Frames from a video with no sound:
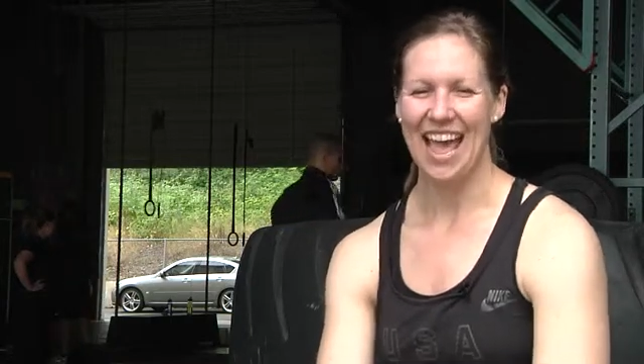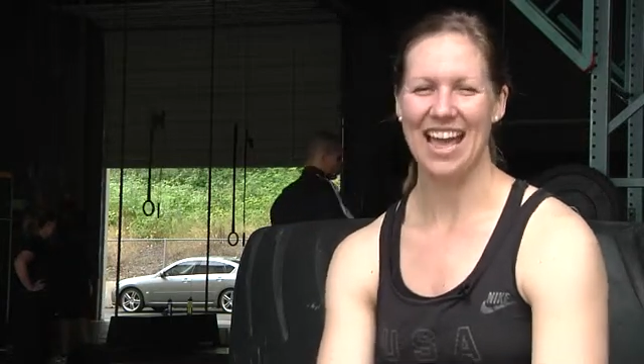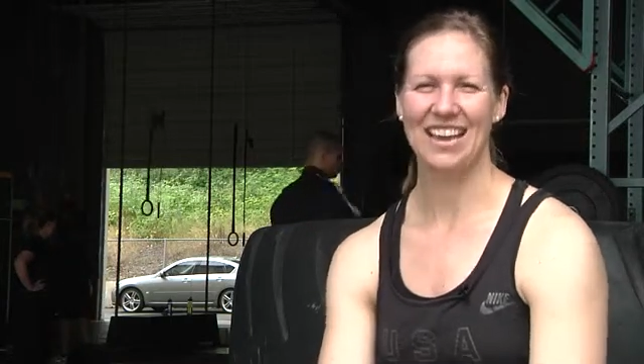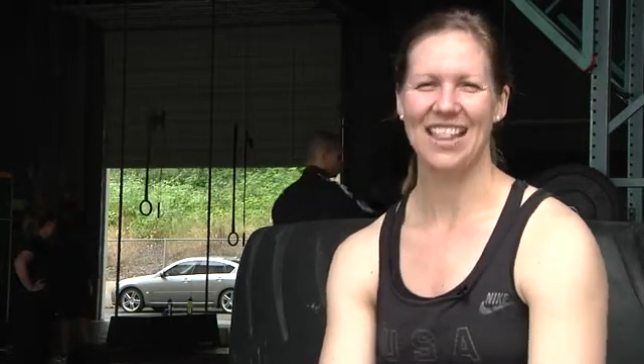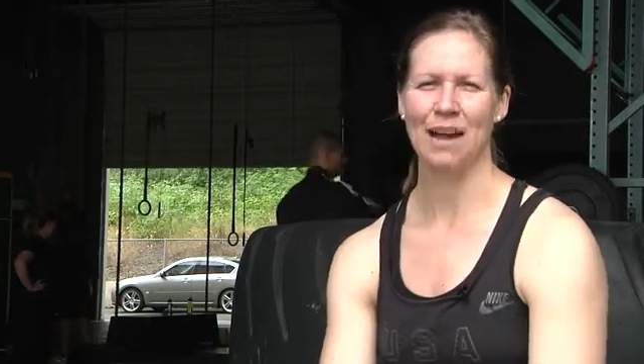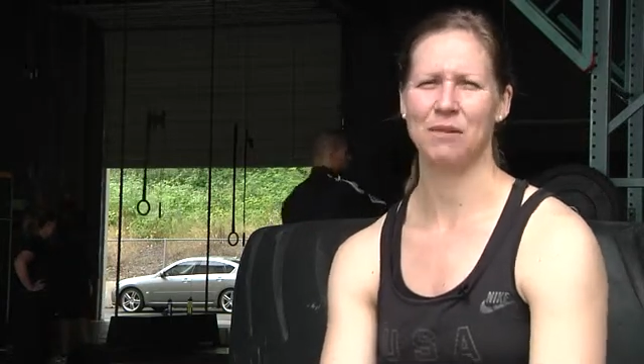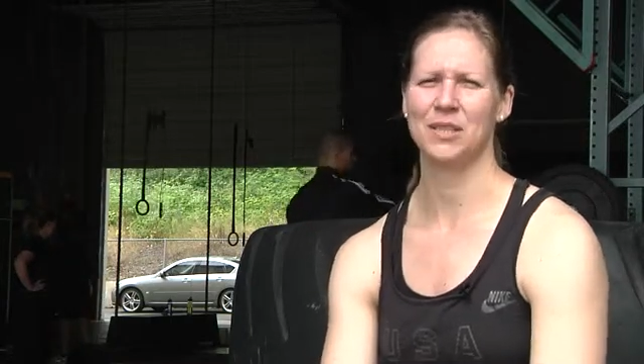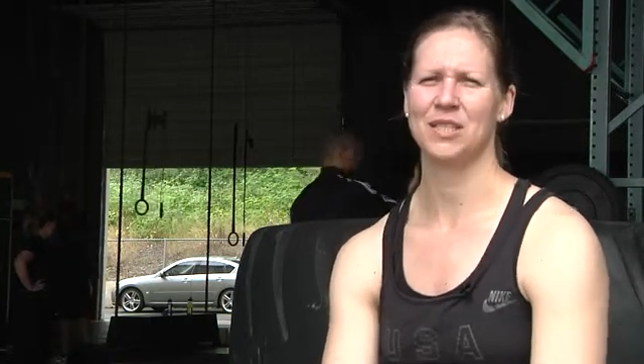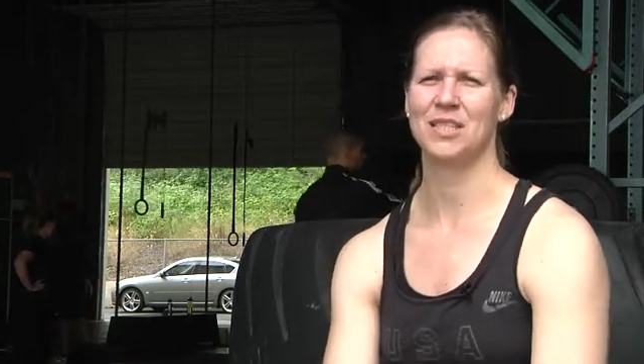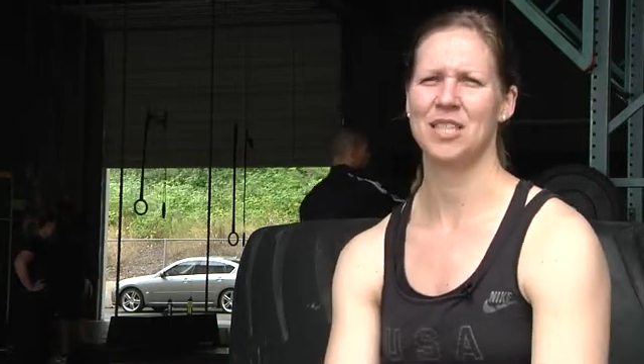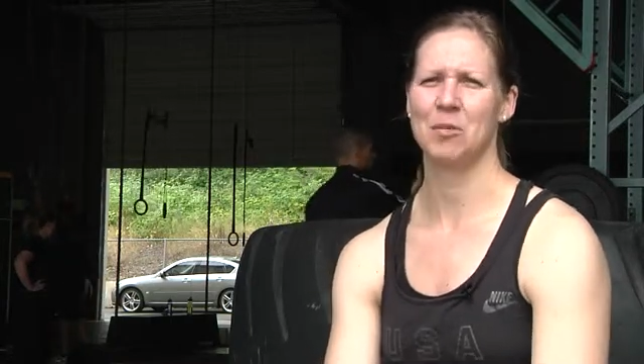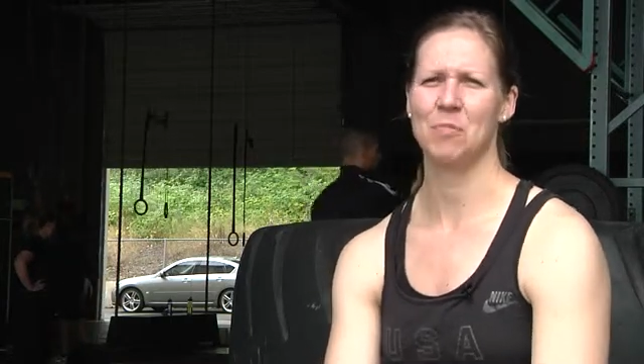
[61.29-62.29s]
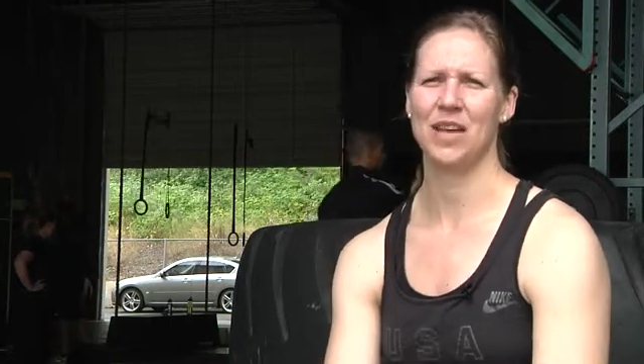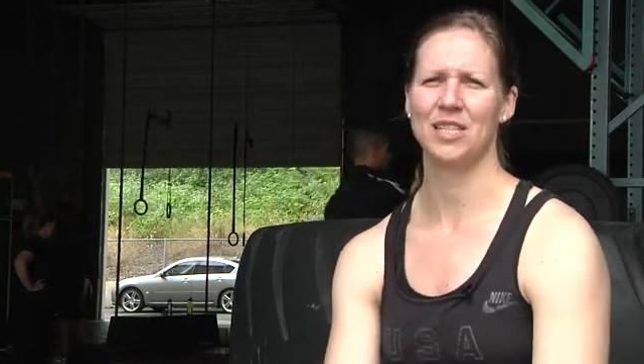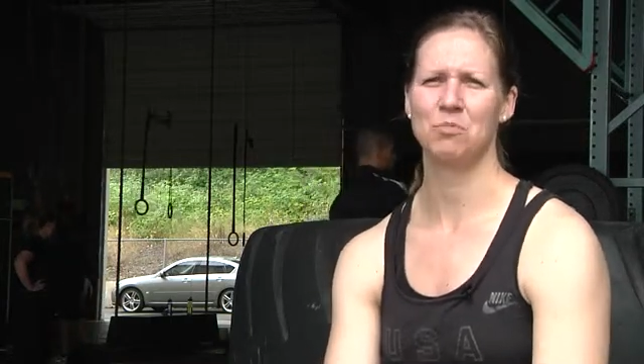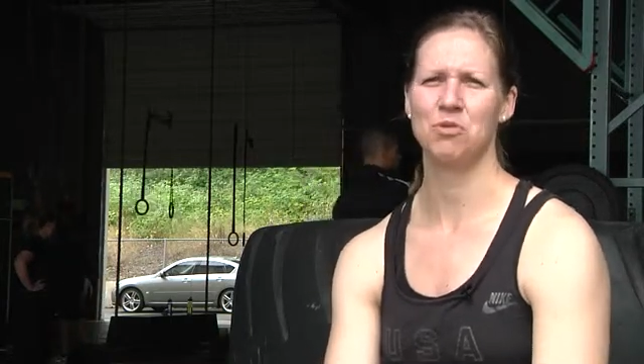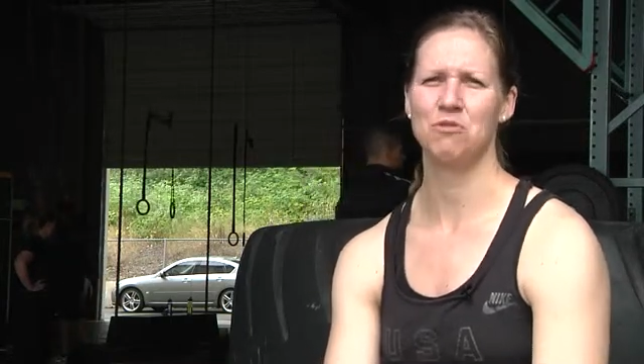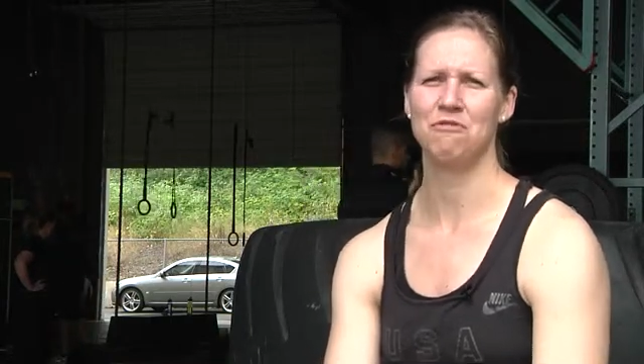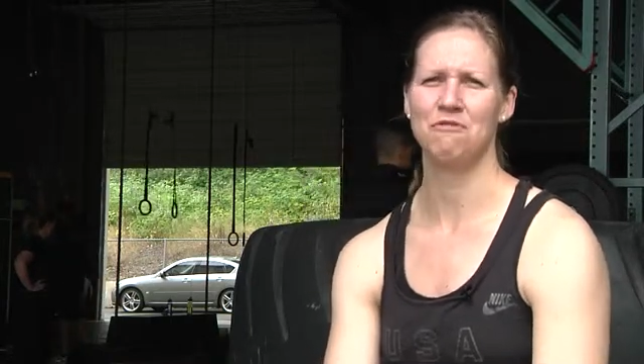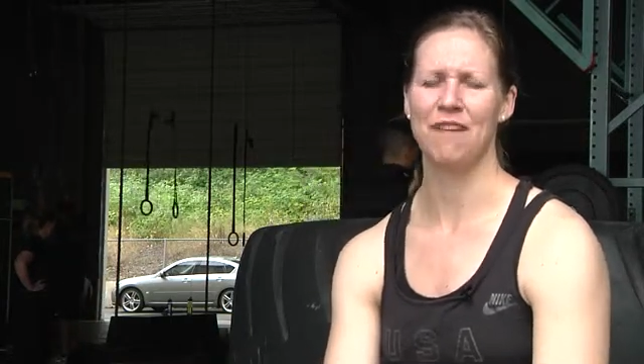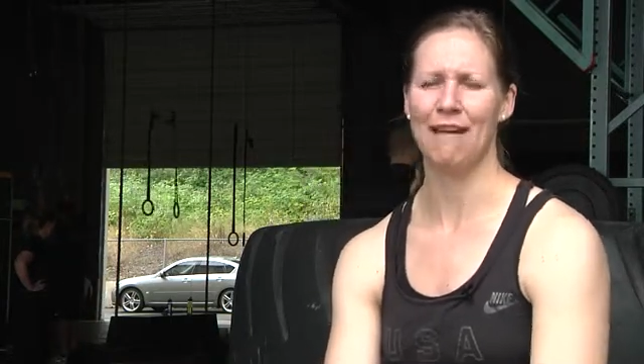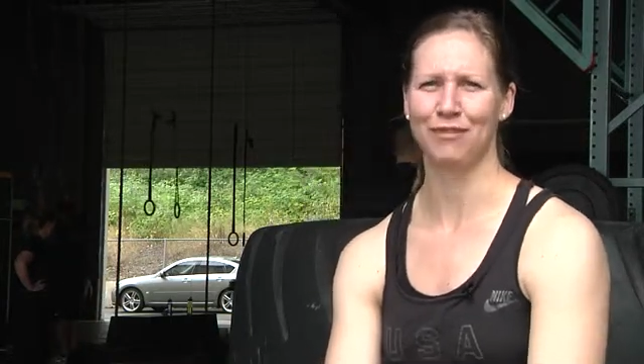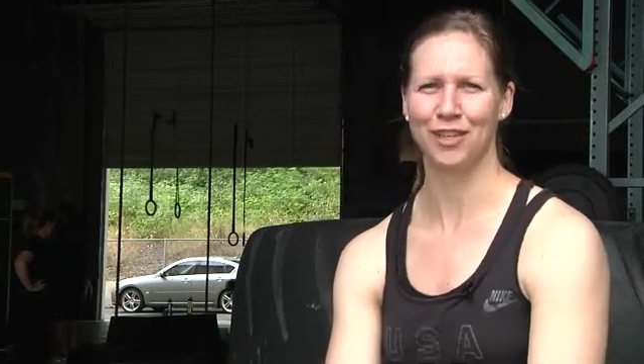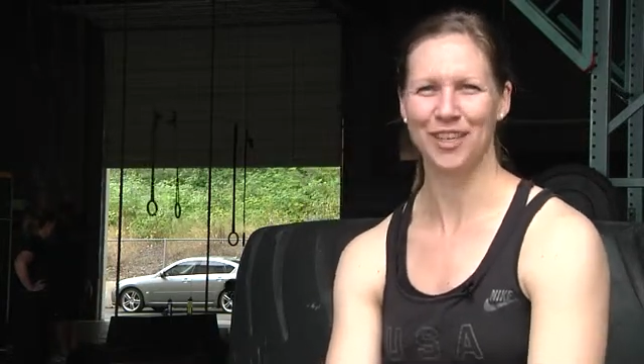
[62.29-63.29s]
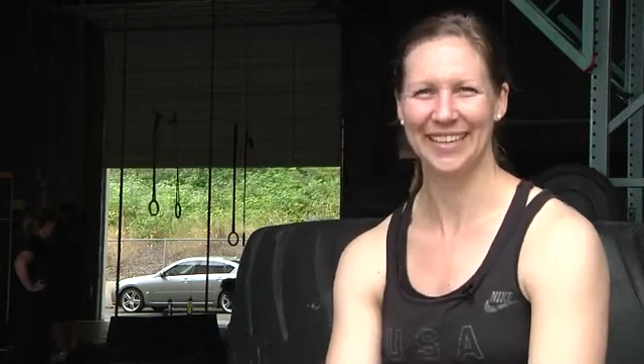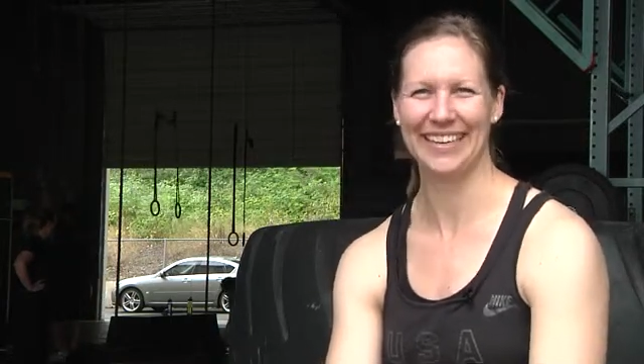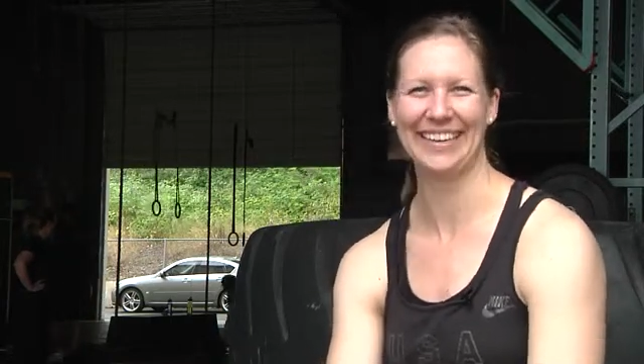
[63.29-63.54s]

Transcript: And that was the best move ever.